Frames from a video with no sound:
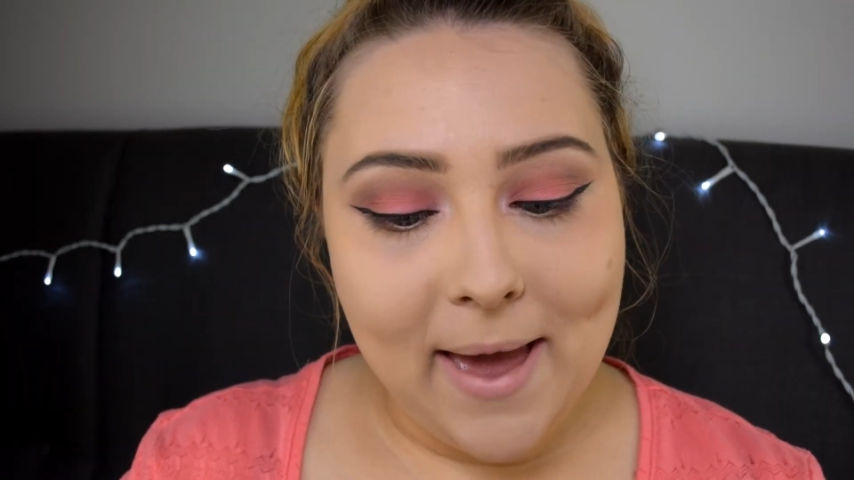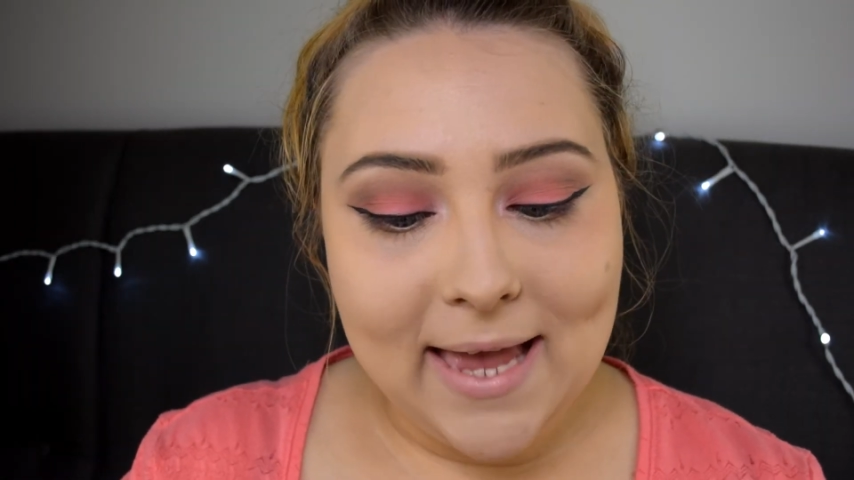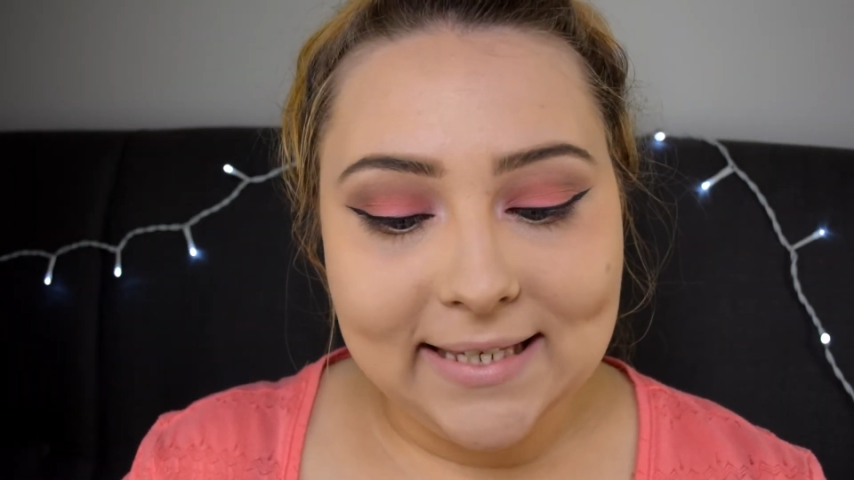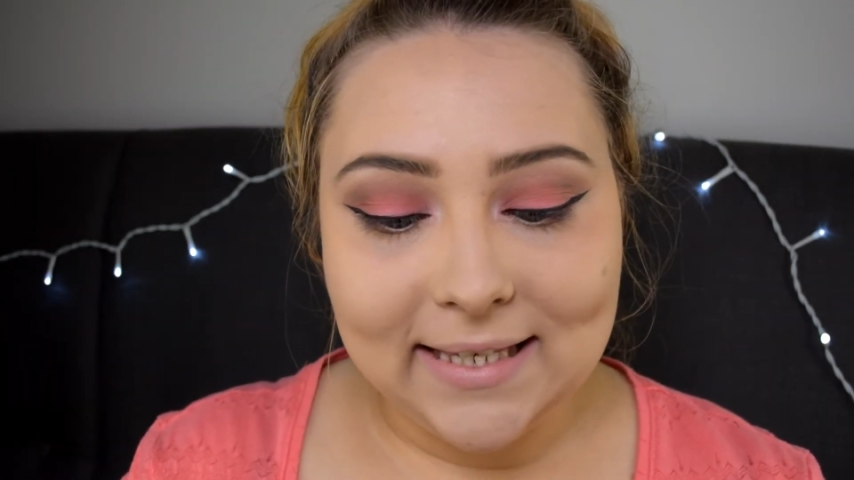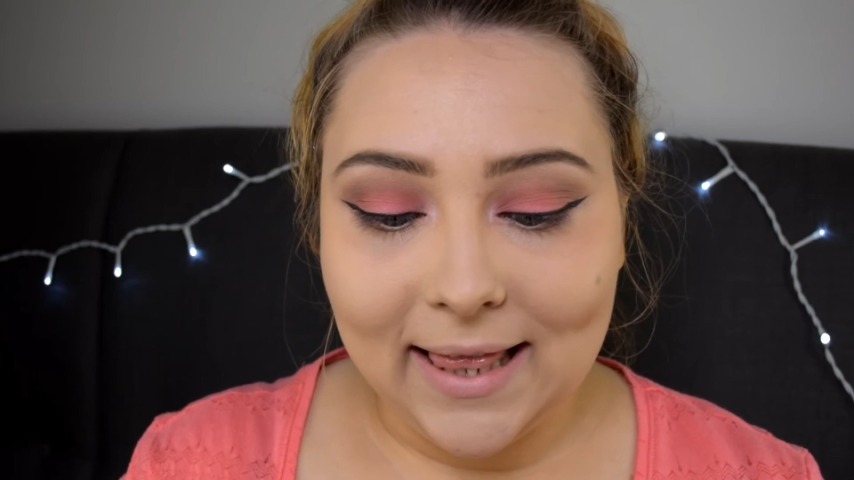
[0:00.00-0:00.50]

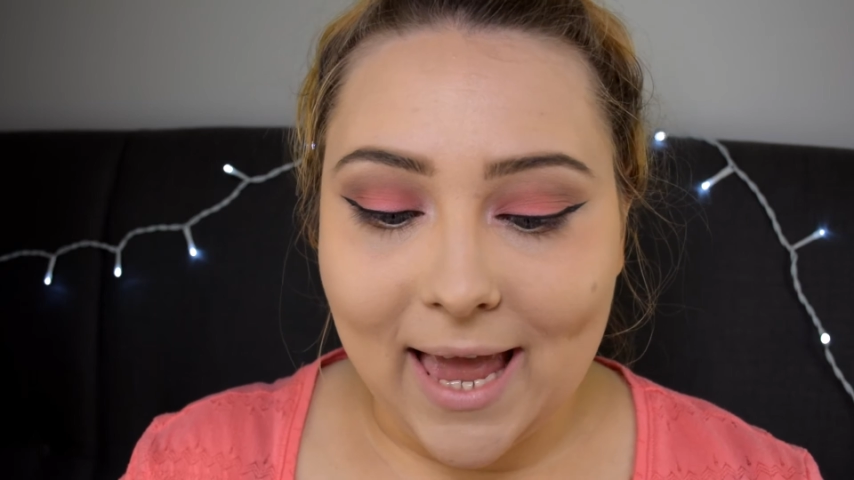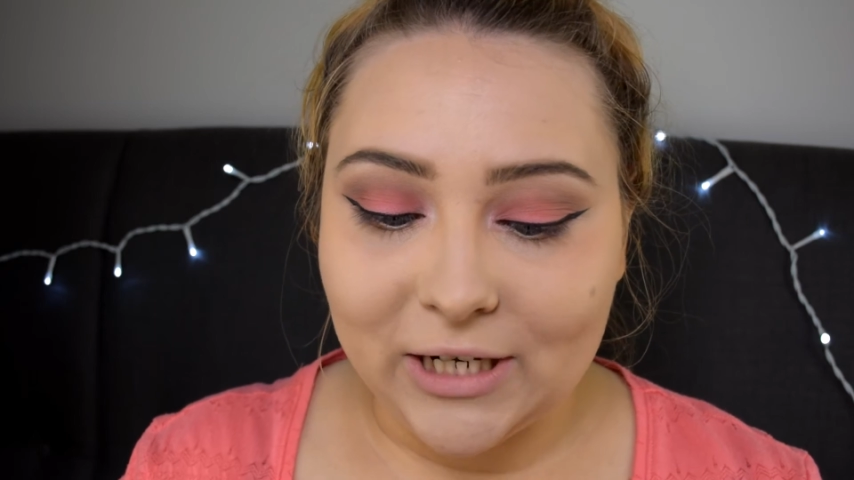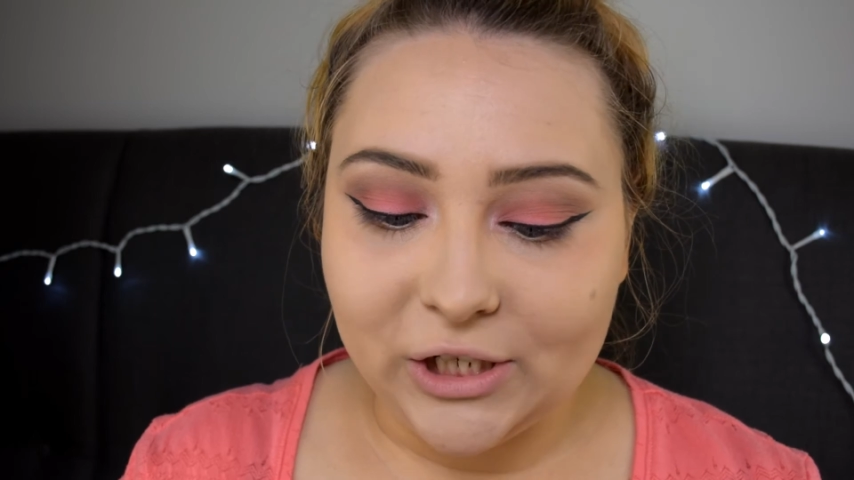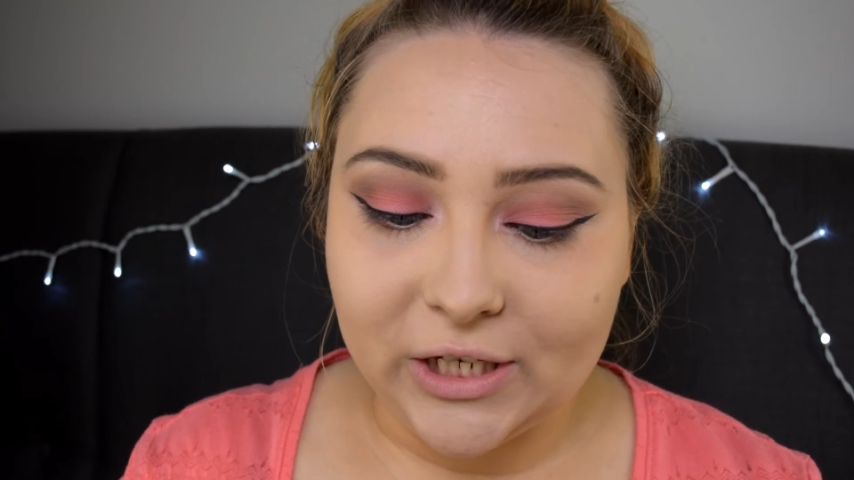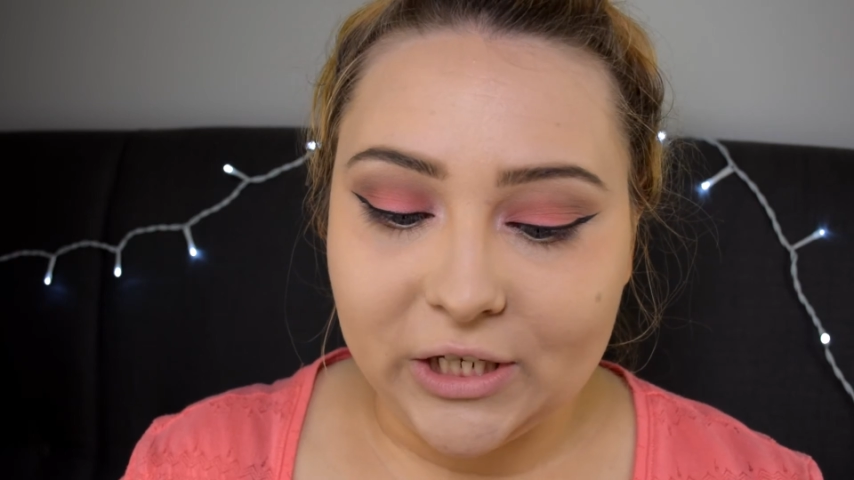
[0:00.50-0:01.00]
Best
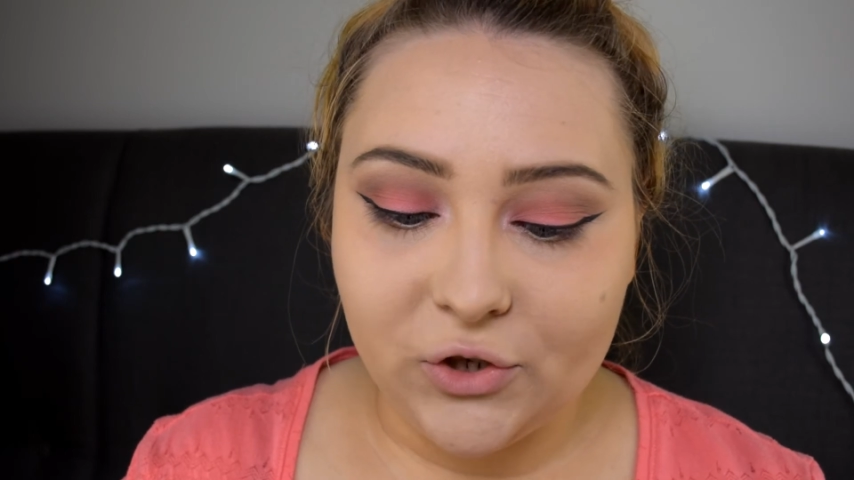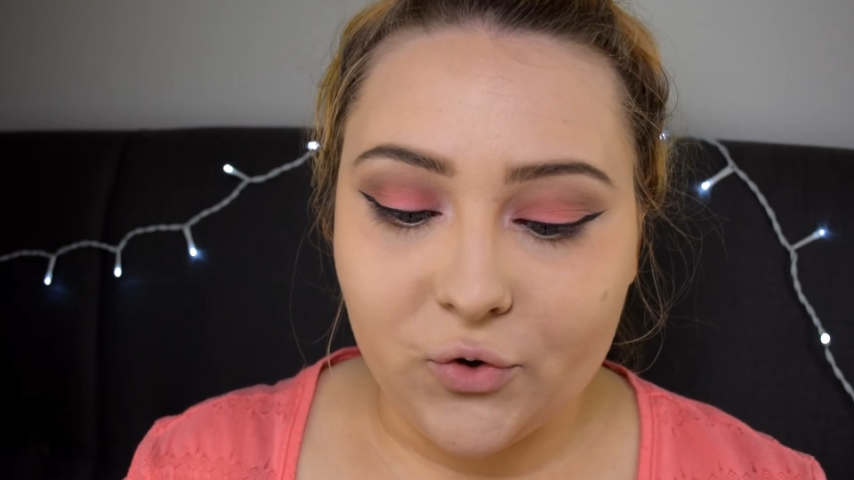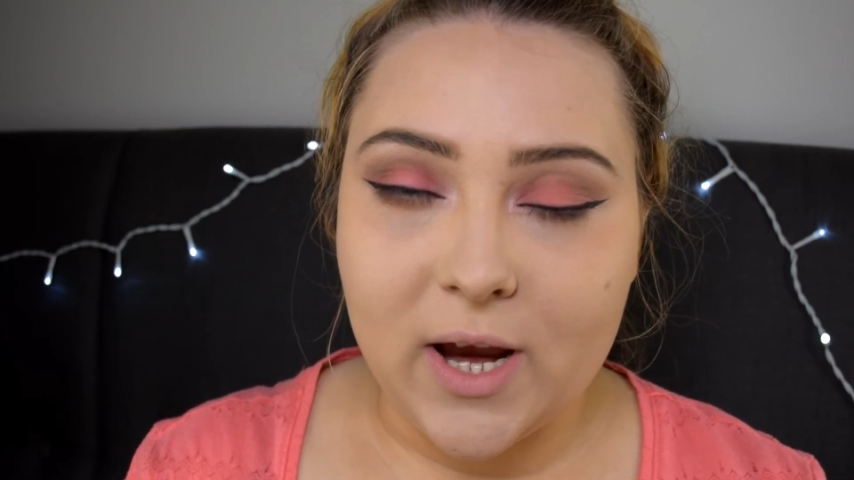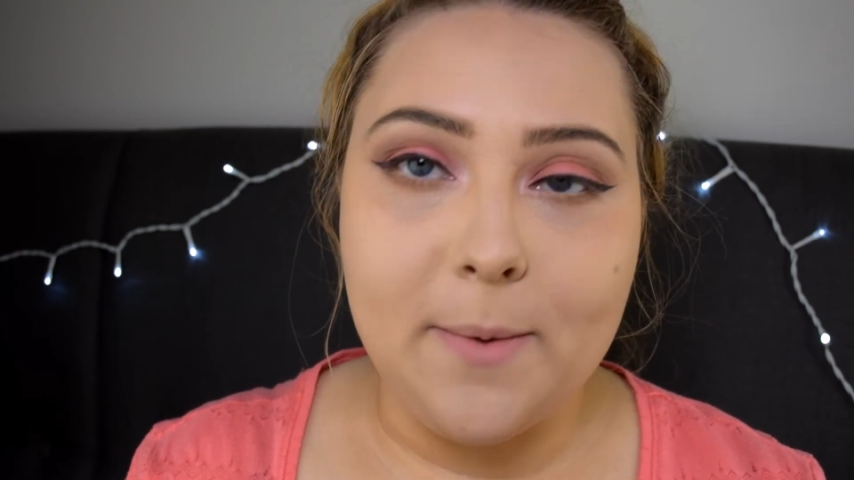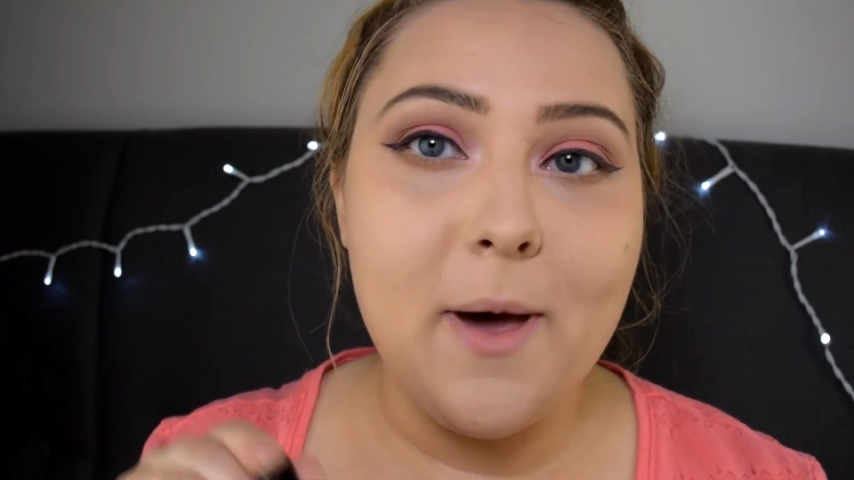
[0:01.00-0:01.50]
Lash
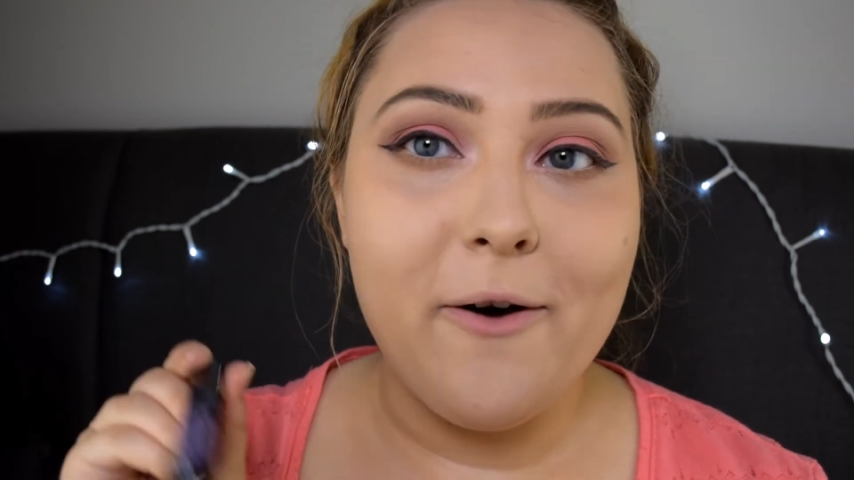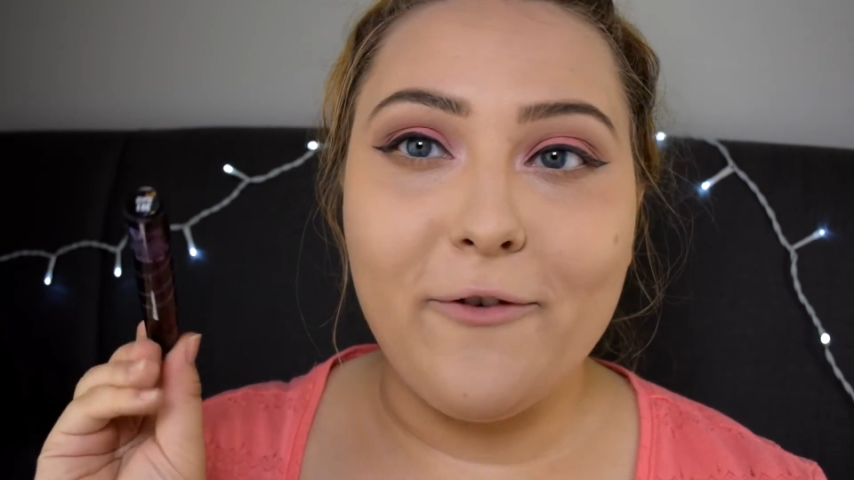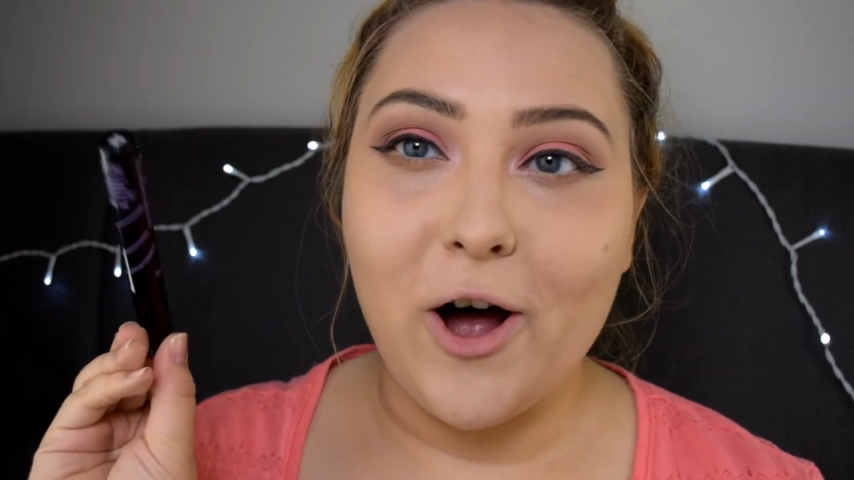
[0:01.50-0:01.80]
Extreme